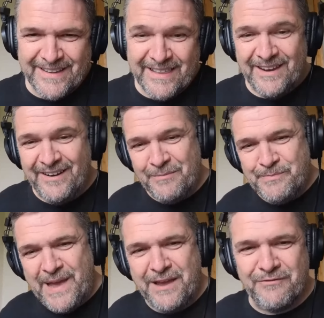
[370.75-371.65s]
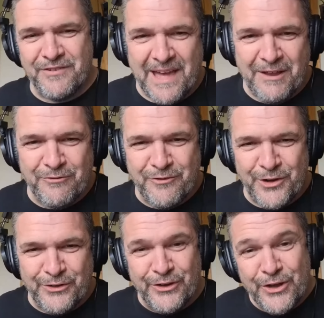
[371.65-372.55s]
They're not paying for that
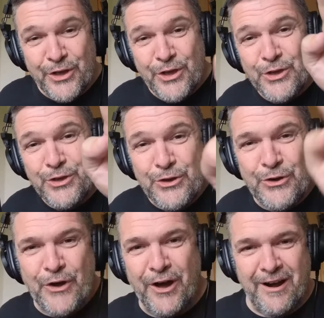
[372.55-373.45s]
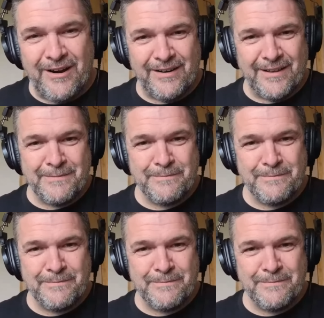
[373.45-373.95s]
food. You are.